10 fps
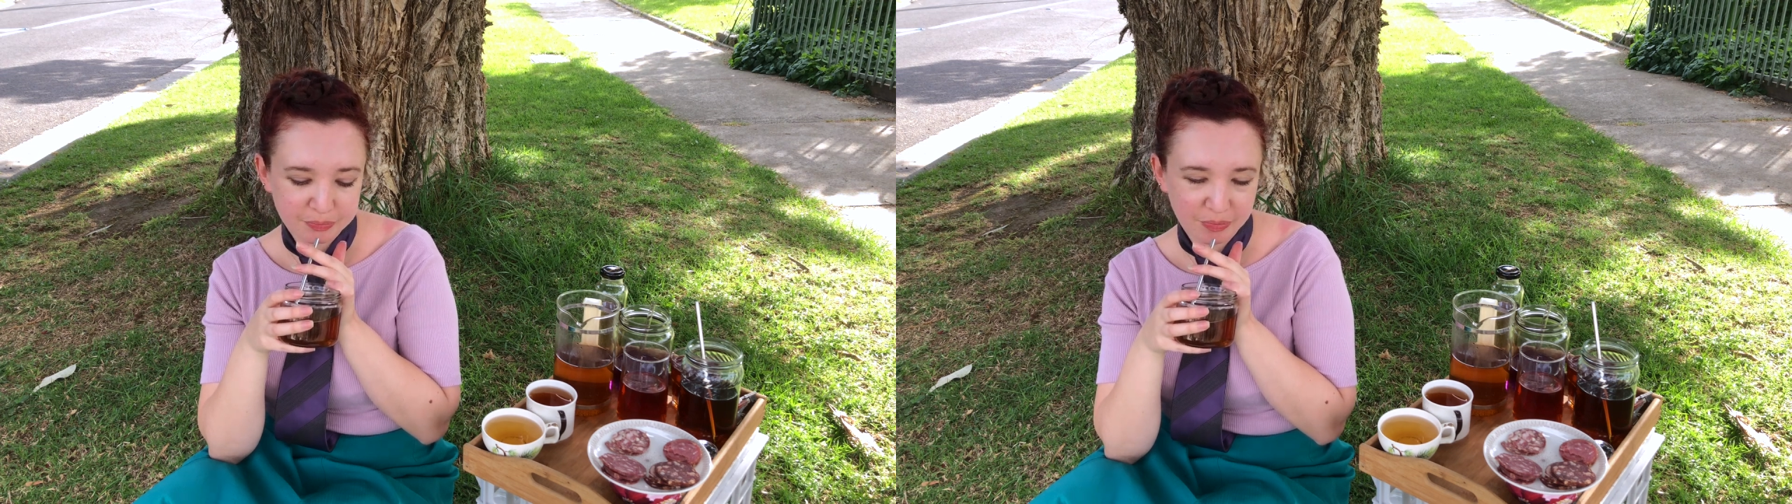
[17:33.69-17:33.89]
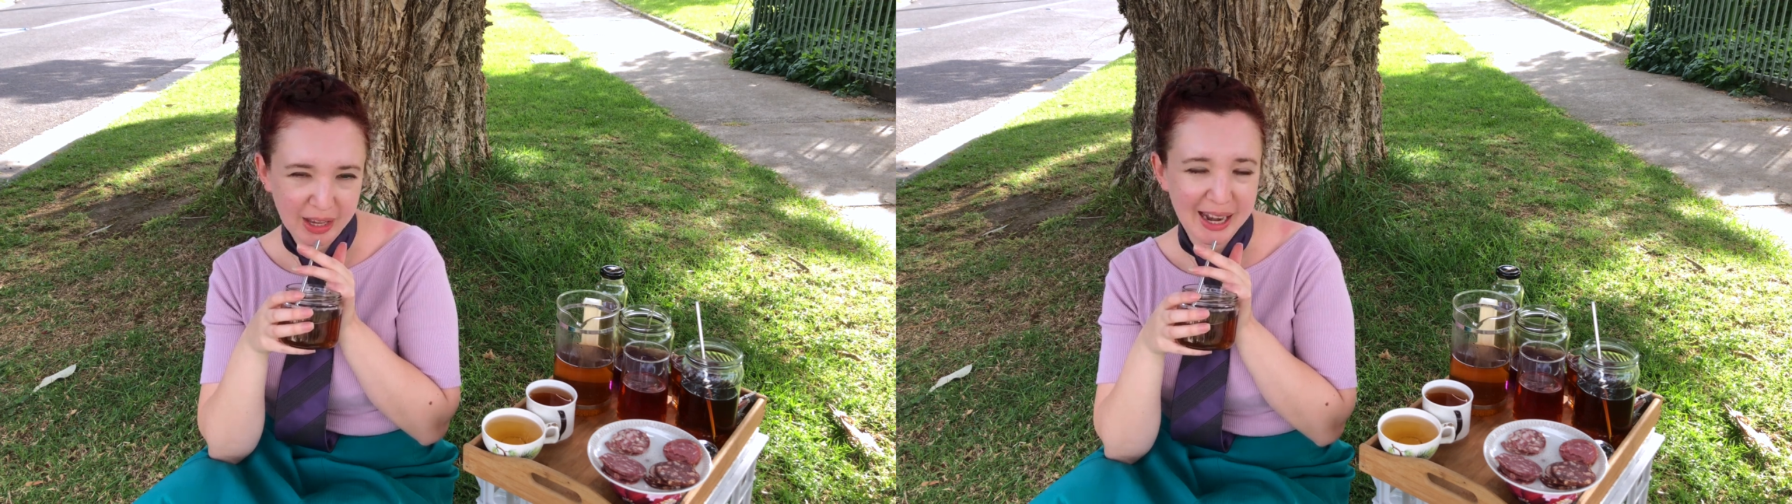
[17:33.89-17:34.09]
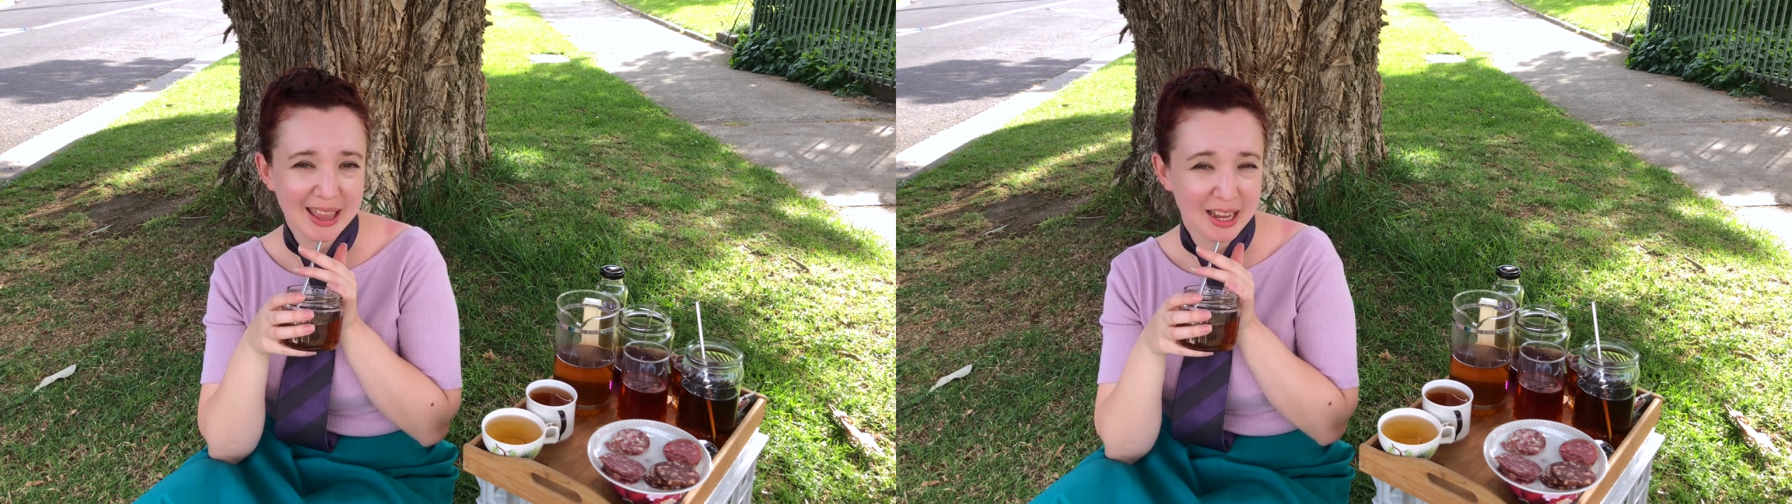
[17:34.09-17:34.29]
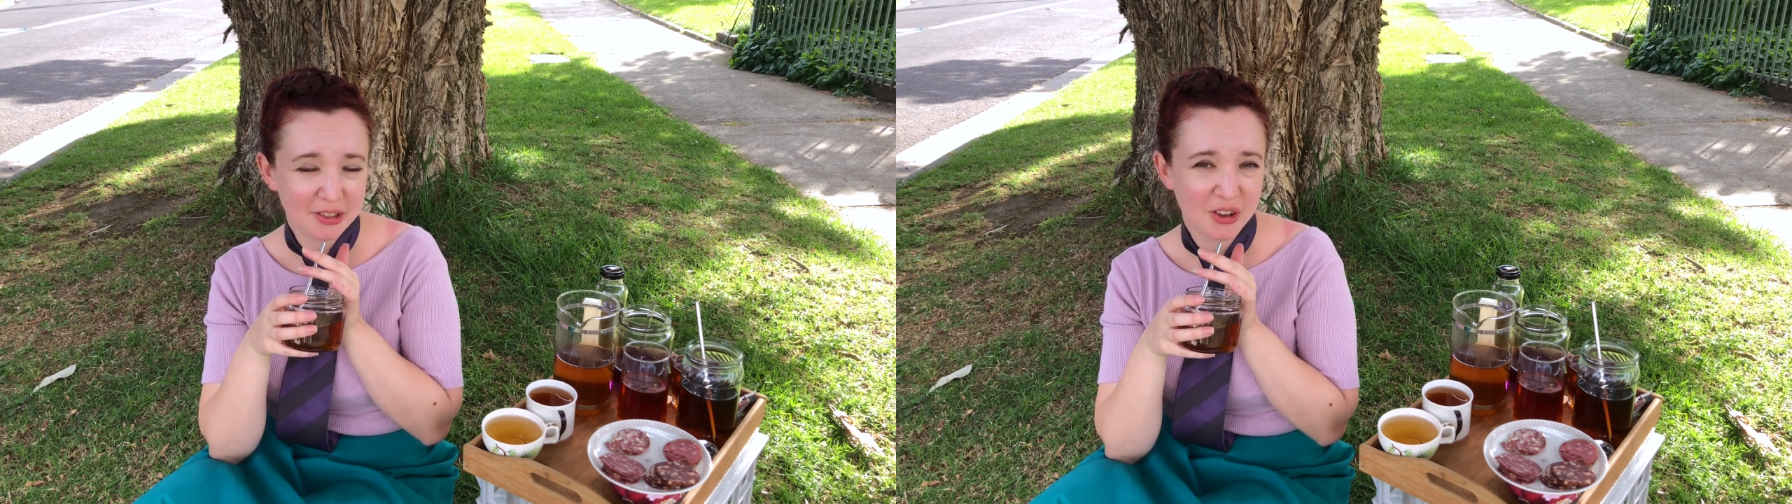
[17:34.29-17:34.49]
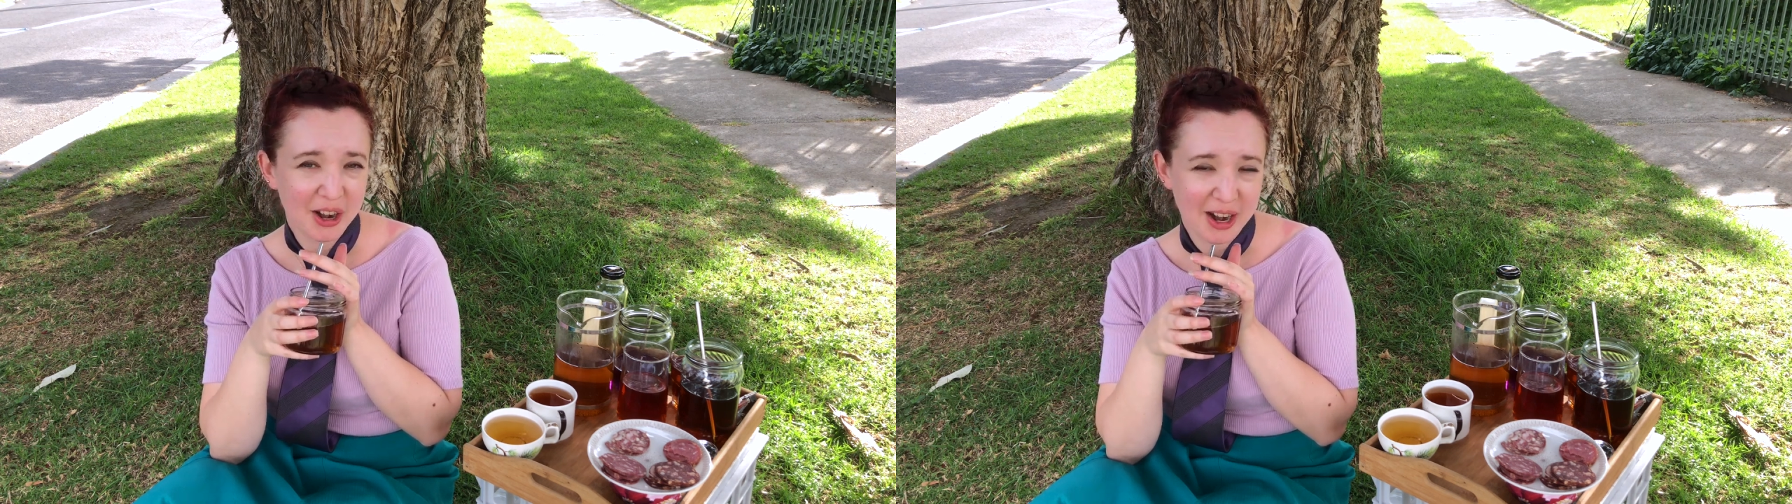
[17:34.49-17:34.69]
And I think it's
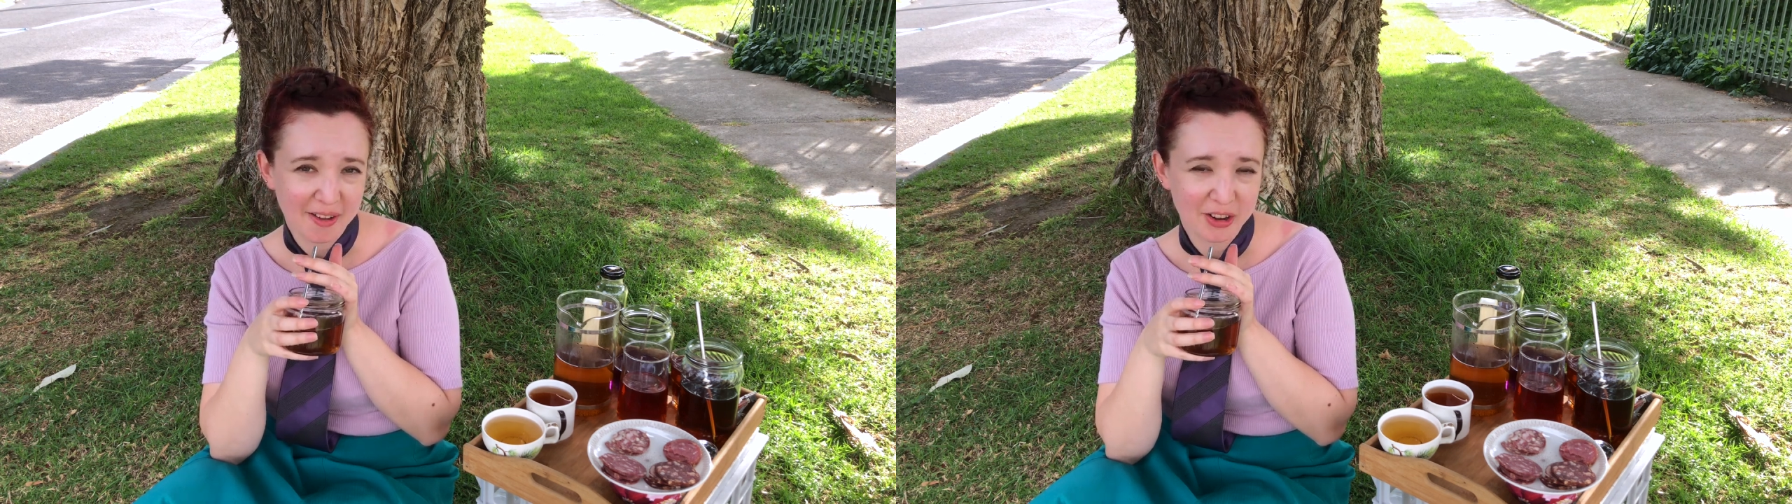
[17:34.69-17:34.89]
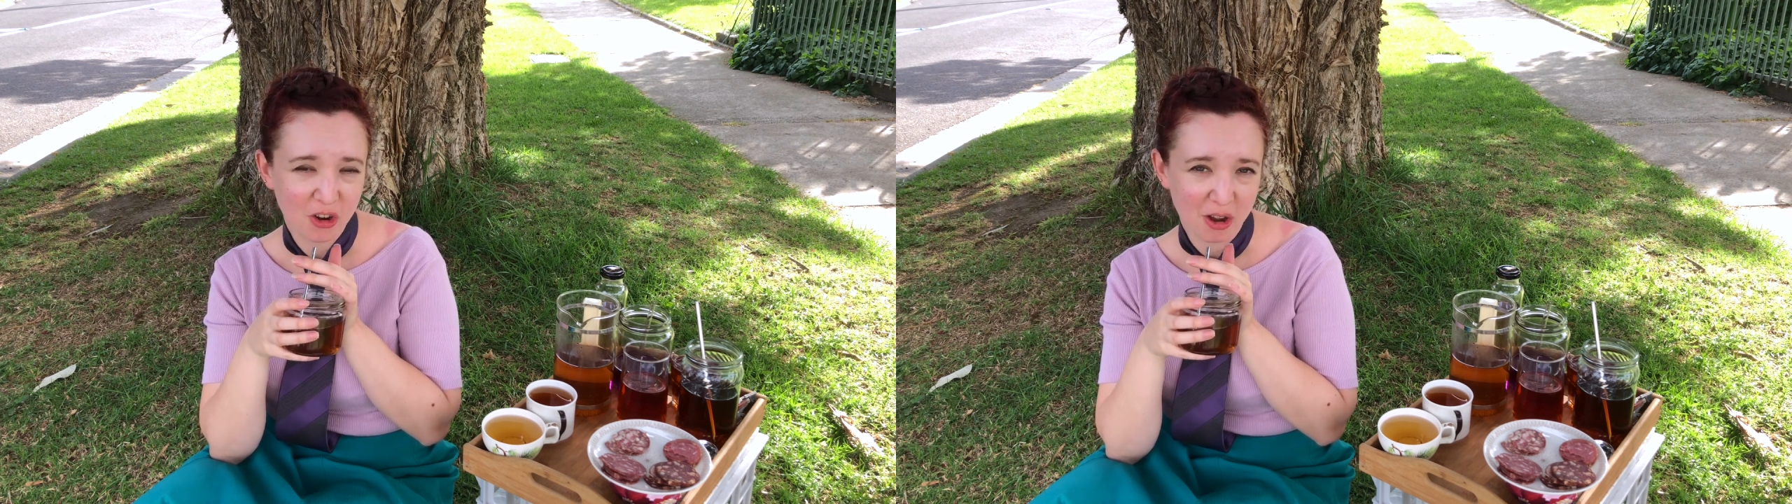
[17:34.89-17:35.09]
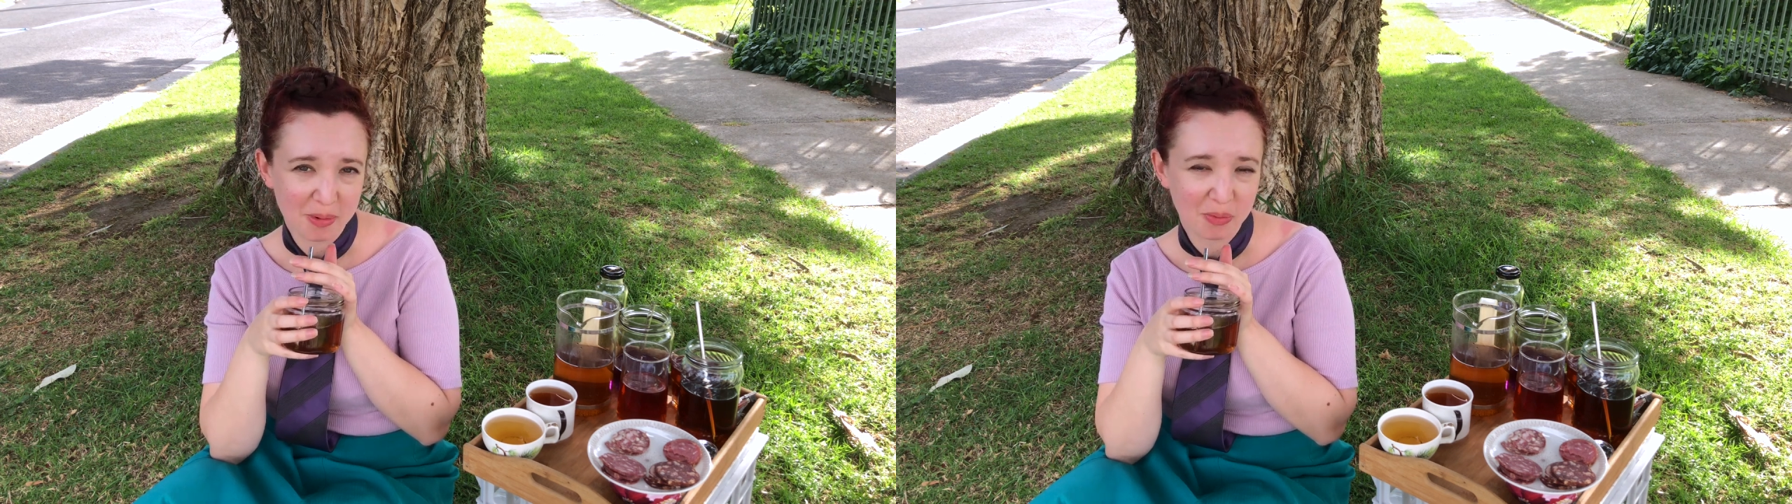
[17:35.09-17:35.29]
got enough in common